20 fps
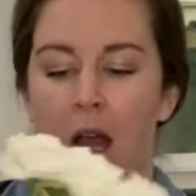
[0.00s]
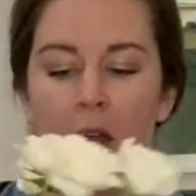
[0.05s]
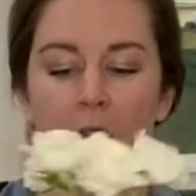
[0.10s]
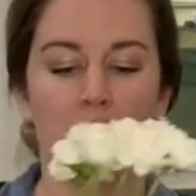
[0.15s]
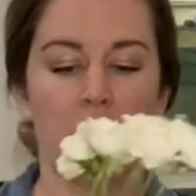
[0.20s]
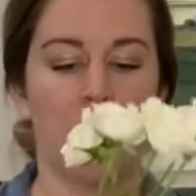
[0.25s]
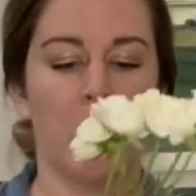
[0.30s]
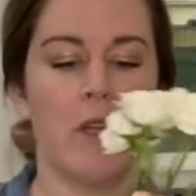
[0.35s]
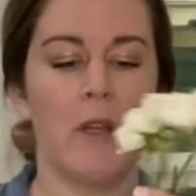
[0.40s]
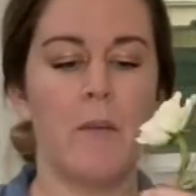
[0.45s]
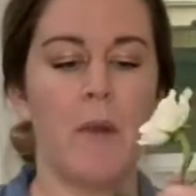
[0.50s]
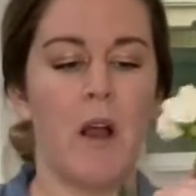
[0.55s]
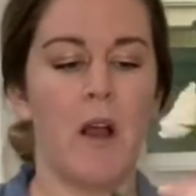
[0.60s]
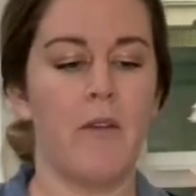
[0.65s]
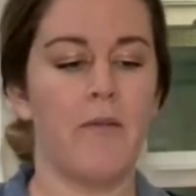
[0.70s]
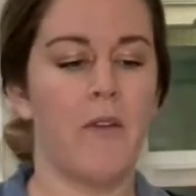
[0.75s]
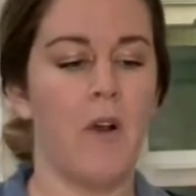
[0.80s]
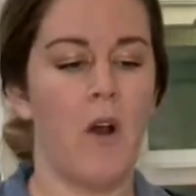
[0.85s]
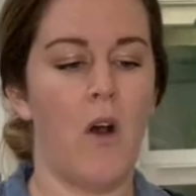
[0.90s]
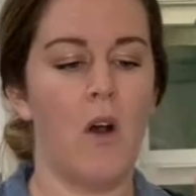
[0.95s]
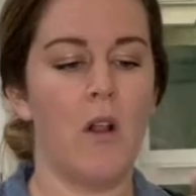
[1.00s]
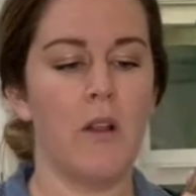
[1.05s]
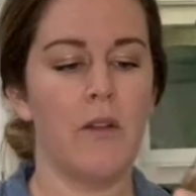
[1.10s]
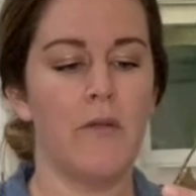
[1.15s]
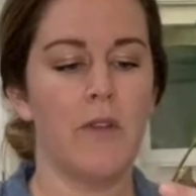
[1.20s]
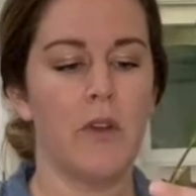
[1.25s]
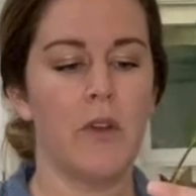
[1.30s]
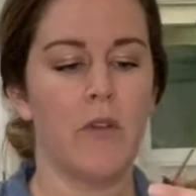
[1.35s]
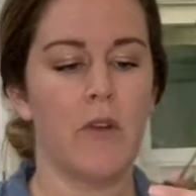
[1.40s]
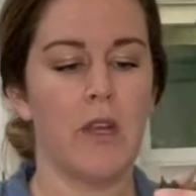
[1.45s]
trim off all of
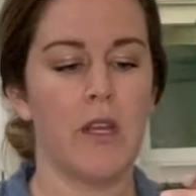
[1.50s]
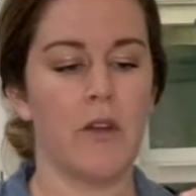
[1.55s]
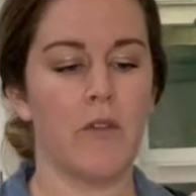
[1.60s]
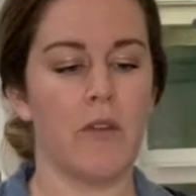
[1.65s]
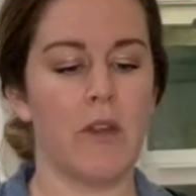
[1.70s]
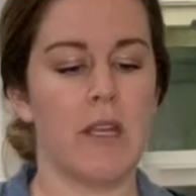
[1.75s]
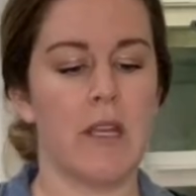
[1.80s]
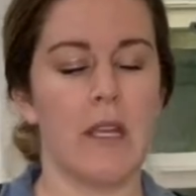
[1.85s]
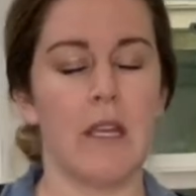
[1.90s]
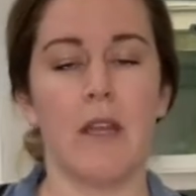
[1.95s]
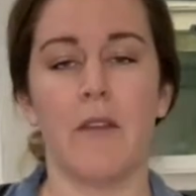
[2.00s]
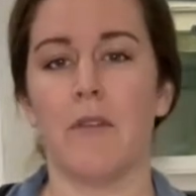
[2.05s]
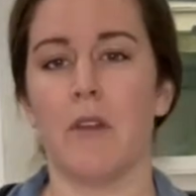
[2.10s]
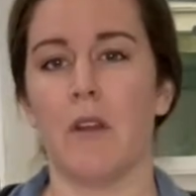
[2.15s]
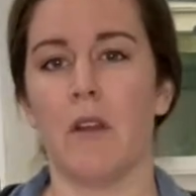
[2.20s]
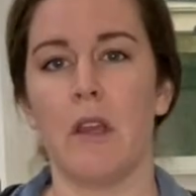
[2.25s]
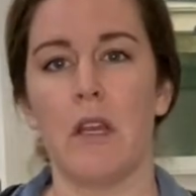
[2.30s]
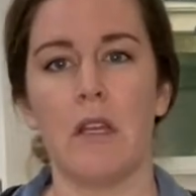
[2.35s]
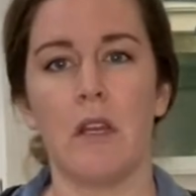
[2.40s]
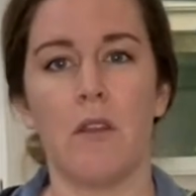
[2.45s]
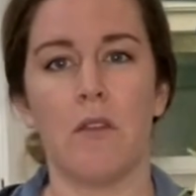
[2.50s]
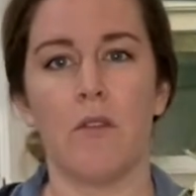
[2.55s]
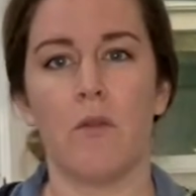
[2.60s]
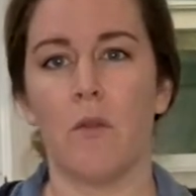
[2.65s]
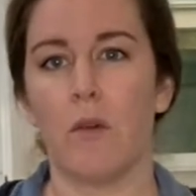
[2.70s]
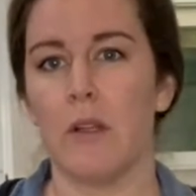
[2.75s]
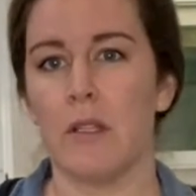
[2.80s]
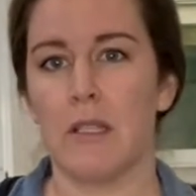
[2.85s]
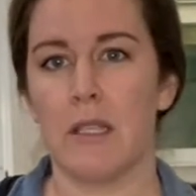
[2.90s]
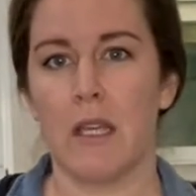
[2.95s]
the greenery. If there are any
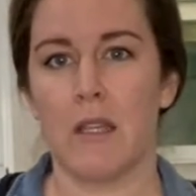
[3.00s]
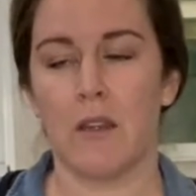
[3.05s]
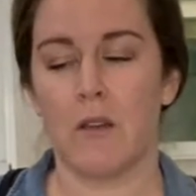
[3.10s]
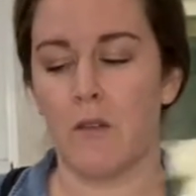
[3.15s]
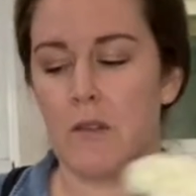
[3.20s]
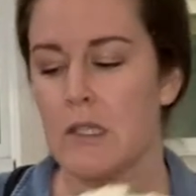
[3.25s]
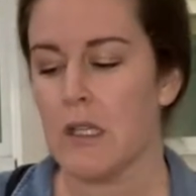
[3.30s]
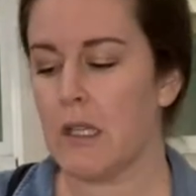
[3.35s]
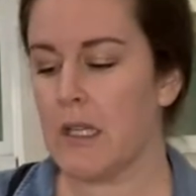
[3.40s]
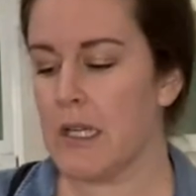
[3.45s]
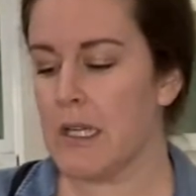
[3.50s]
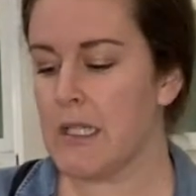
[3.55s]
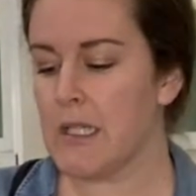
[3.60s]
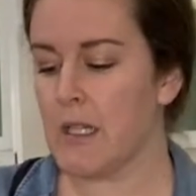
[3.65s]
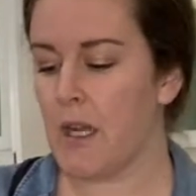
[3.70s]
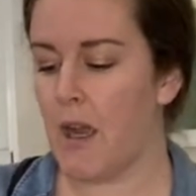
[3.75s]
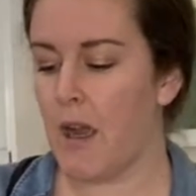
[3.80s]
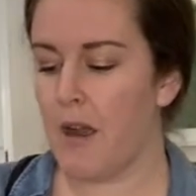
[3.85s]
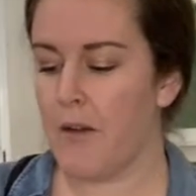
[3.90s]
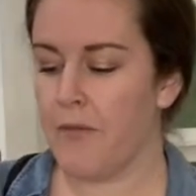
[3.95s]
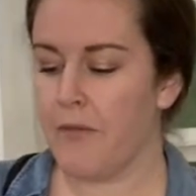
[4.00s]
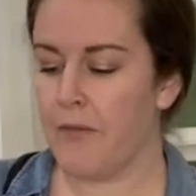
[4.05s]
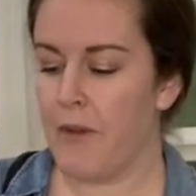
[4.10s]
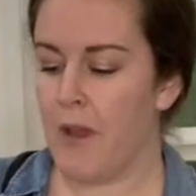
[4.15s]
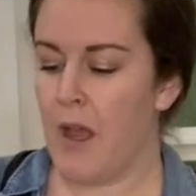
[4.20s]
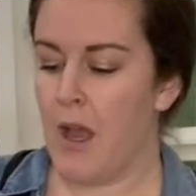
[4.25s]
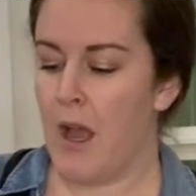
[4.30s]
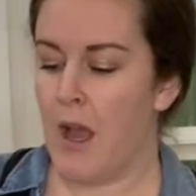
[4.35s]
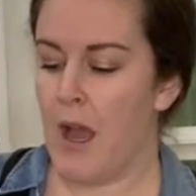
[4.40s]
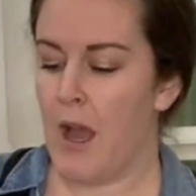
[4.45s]
thorns, get those cleaned off.
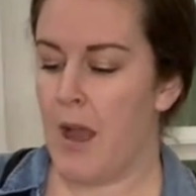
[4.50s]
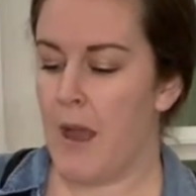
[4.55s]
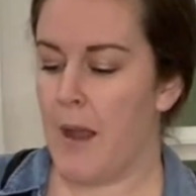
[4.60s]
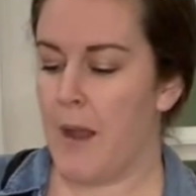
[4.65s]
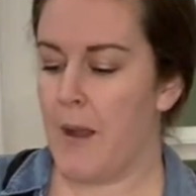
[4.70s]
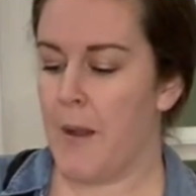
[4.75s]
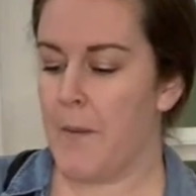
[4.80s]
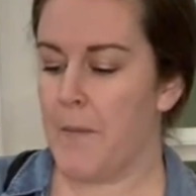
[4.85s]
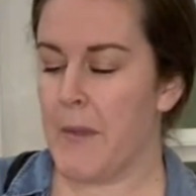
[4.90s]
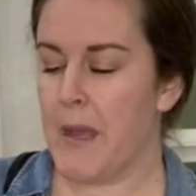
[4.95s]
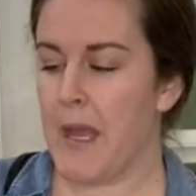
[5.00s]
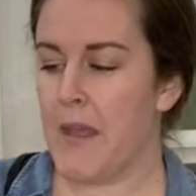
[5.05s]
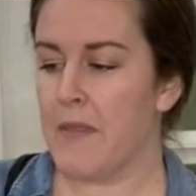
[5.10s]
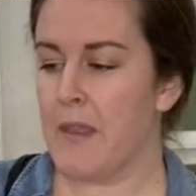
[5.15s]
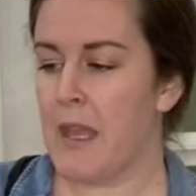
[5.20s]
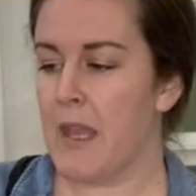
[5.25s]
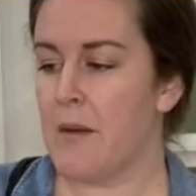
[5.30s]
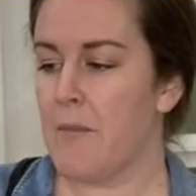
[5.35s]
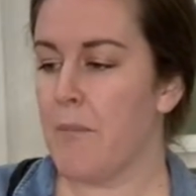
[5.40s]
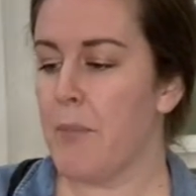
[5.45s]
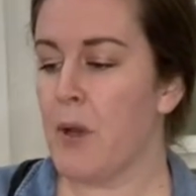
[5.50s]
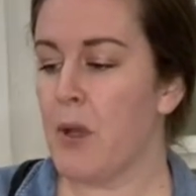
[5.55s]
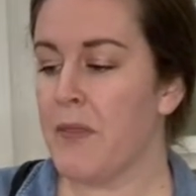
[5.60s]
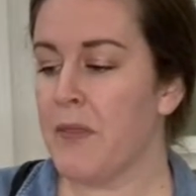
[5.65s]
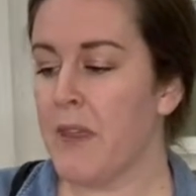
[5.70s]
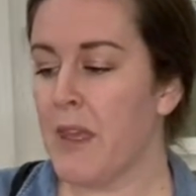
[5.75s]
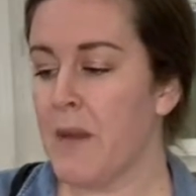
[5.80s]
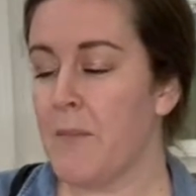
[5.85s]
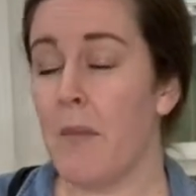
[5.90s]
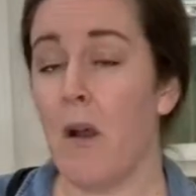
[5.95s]
And then put
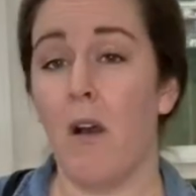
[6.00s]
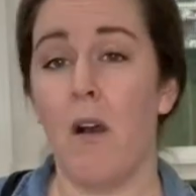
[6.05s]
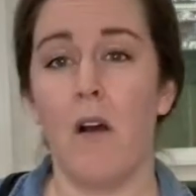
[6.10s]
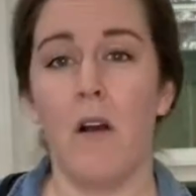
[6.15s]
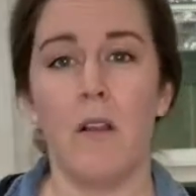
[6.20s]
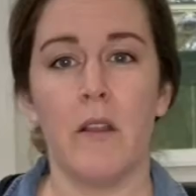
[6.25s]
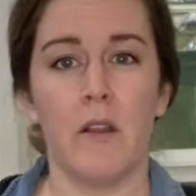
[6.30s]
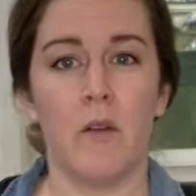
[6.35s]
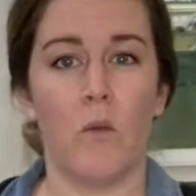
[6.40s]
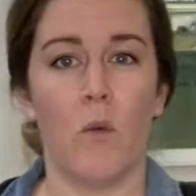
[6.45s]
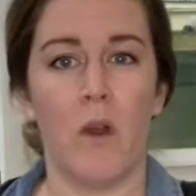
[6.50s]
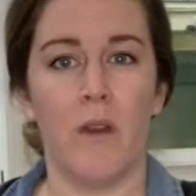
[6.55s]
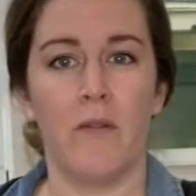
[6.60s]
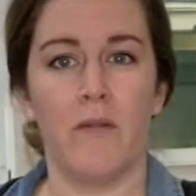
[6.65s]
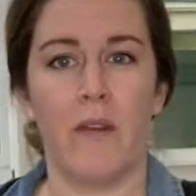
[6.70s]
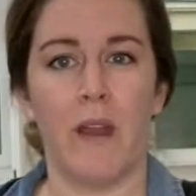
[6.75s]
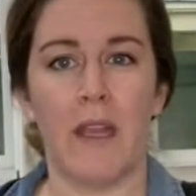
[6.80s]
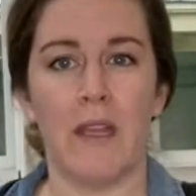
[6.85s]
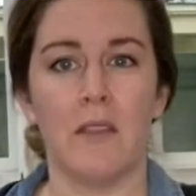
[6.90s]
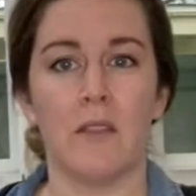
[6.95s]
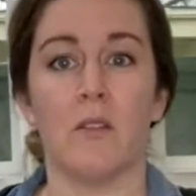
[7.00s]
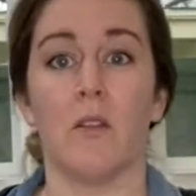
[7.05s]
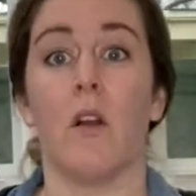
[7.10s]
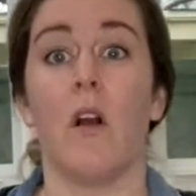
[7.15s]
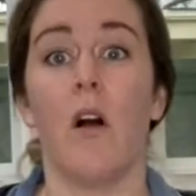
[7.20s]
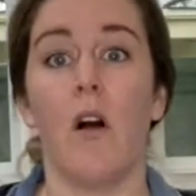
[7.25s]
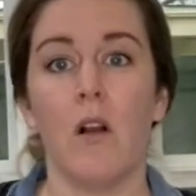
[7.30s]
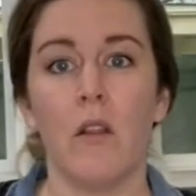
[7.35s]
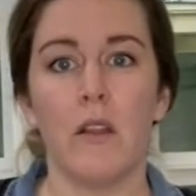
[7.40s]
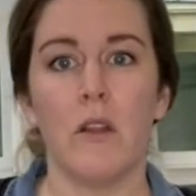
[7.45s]
them all in one vase or
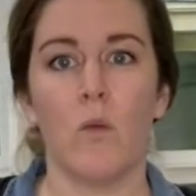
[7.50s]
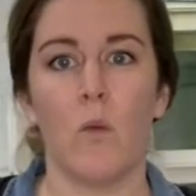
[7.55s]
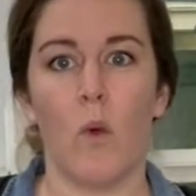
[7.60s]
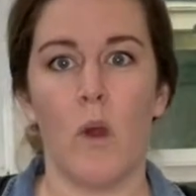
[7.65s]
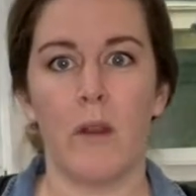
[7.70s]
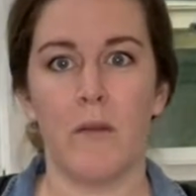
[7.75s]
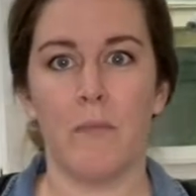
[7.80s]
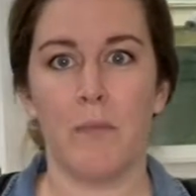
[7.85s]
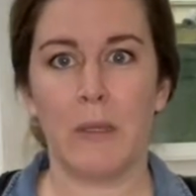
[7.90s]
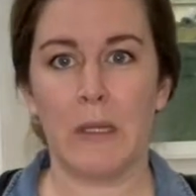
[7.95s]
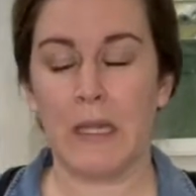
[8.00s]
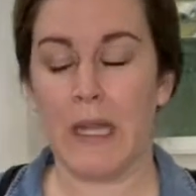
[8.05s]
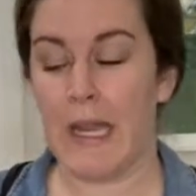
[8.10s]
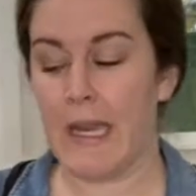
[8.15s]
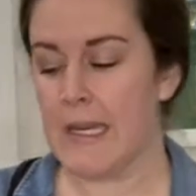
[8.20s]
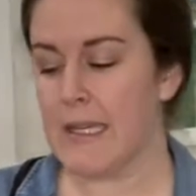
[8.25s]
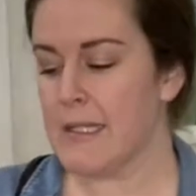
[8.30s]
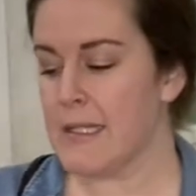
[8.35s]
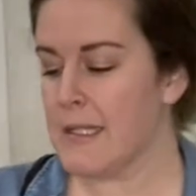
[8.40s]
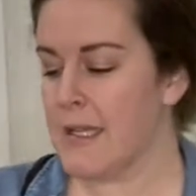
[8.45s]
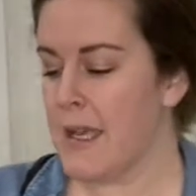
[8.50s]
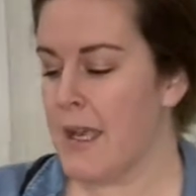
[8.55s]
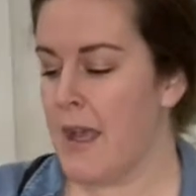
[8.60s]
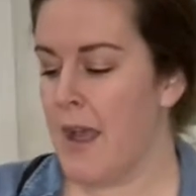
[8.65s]
all in one place,